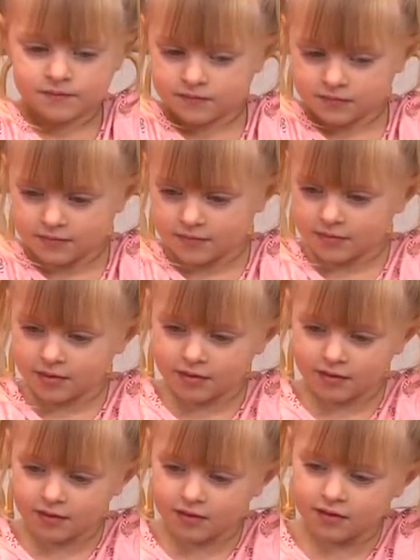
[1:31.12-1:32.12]

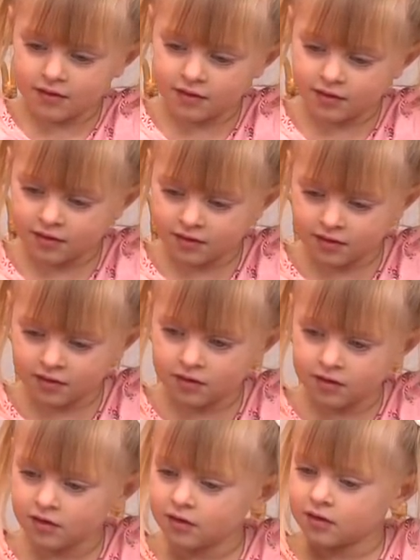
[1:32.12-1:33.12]

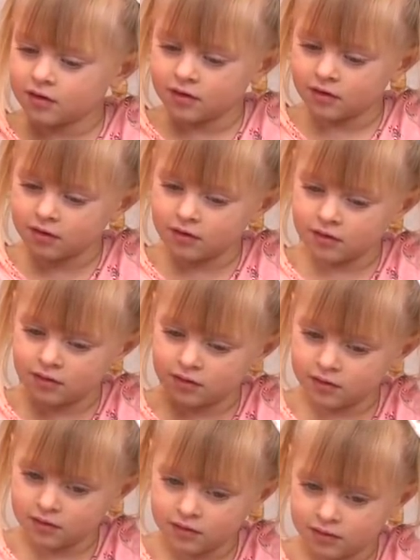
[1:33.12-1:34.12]

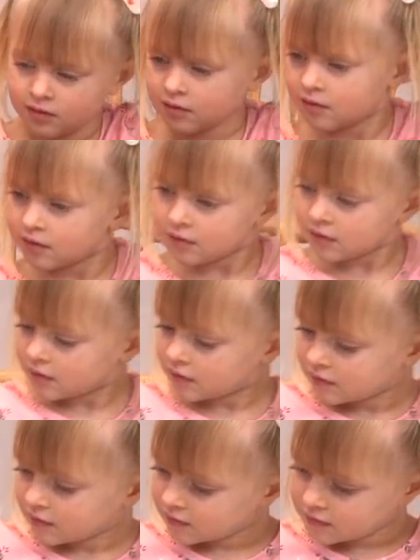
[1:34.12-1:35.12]

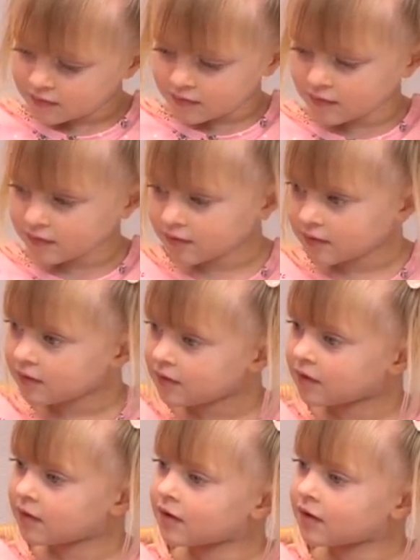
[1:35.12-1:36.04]
The person shown says nothing.